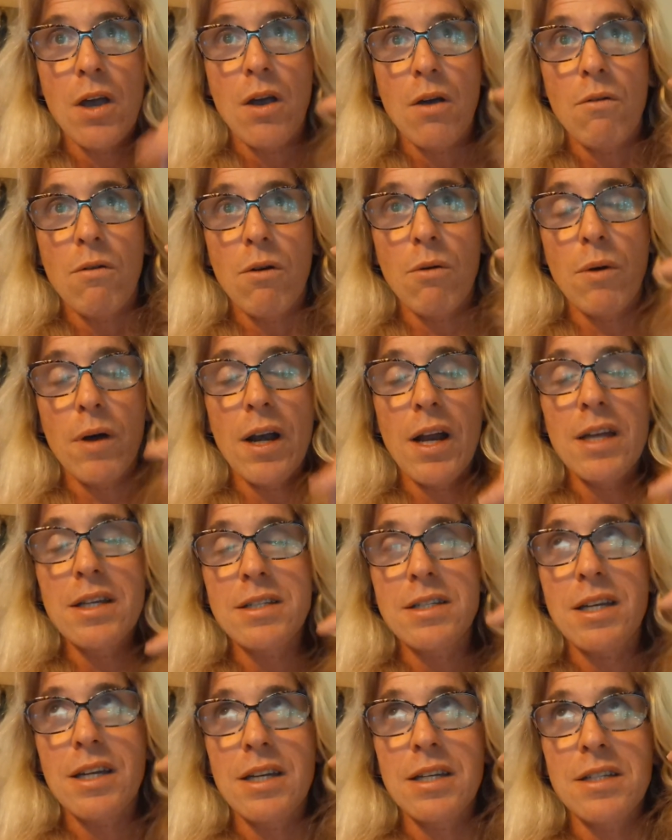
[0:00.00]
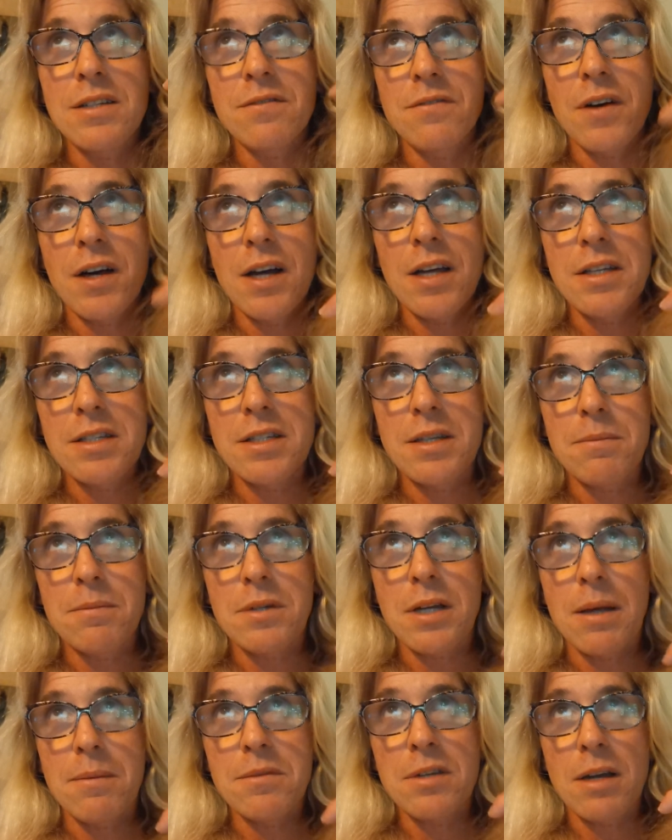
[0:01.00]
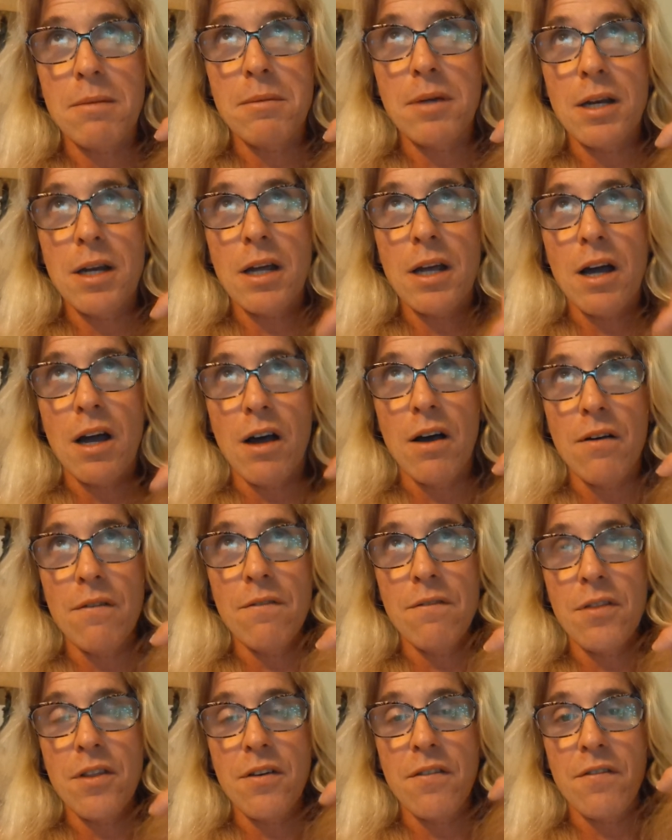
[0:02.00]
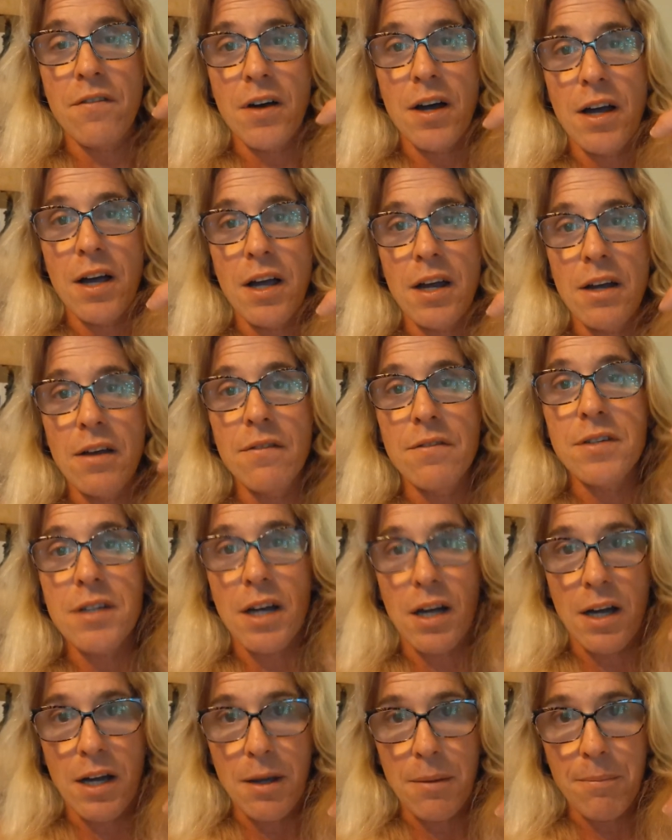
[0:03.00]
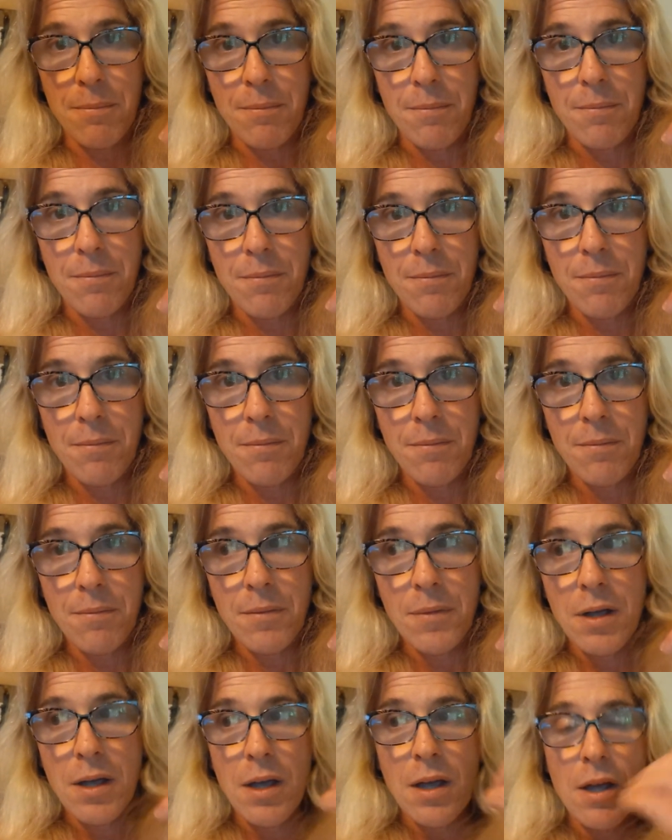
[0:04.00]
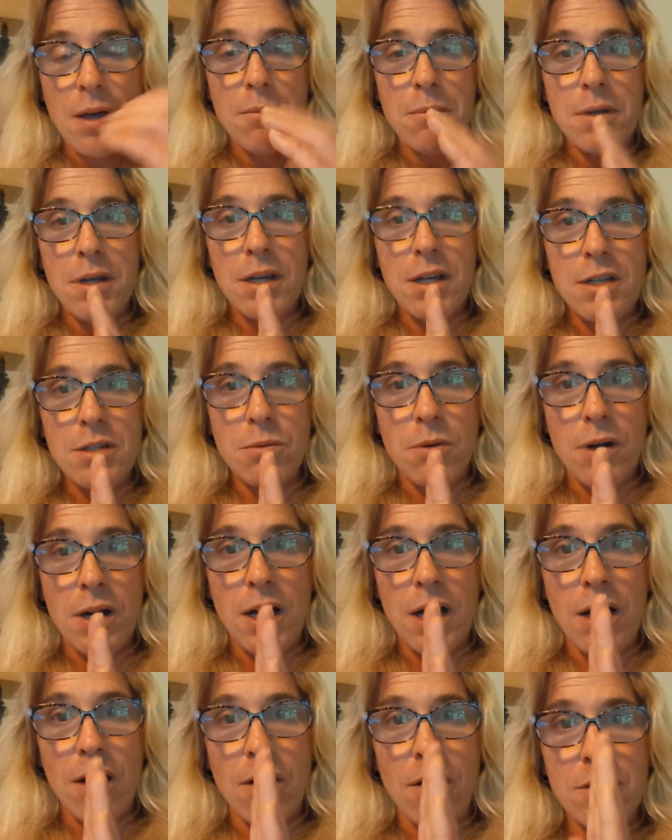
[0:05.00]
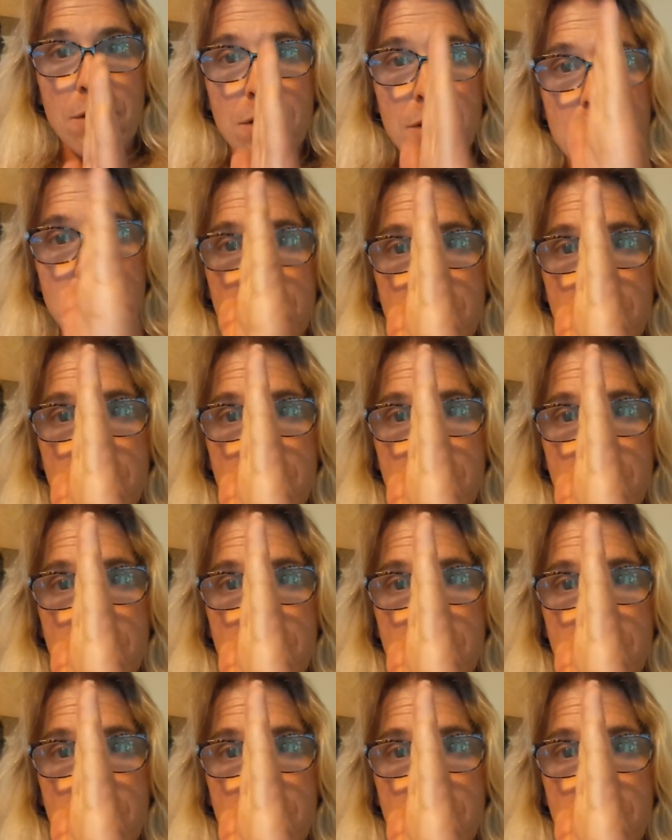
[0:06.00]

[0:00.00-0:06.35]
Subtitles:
Well, when I say divine, sometimes I'm meaning of the vine of time. Because we're not on just a